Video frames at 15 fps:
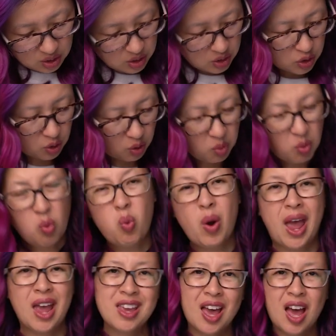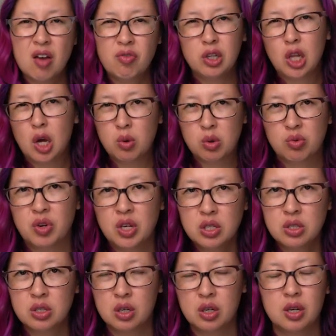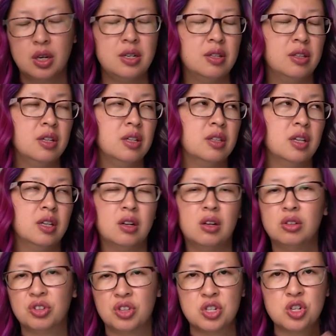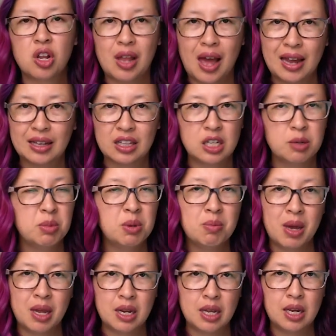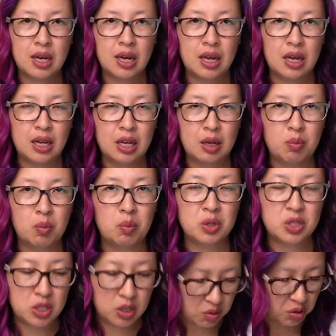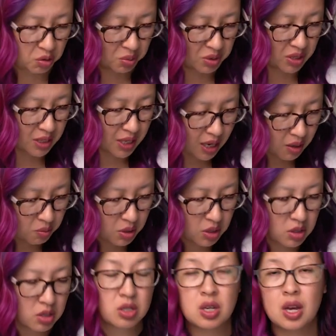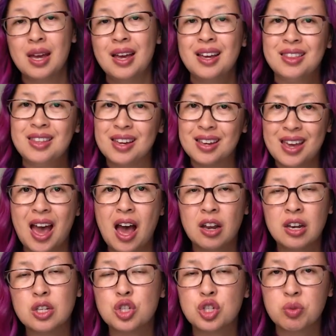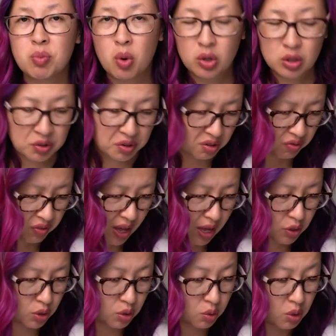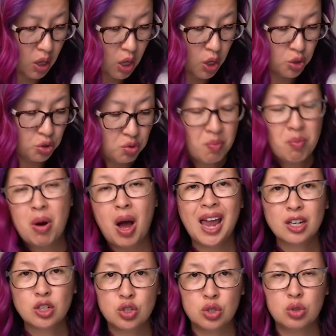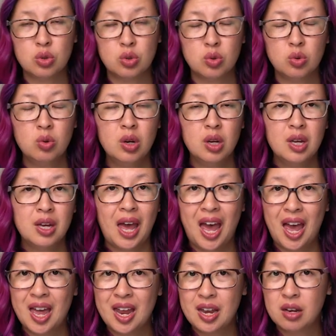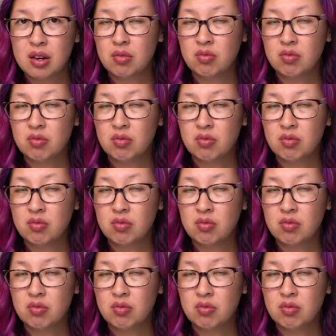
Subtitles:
So where you have a lower risk and you think that, oh, look, there's not likely to be many material misstatements, the account is smaller in value, you might do a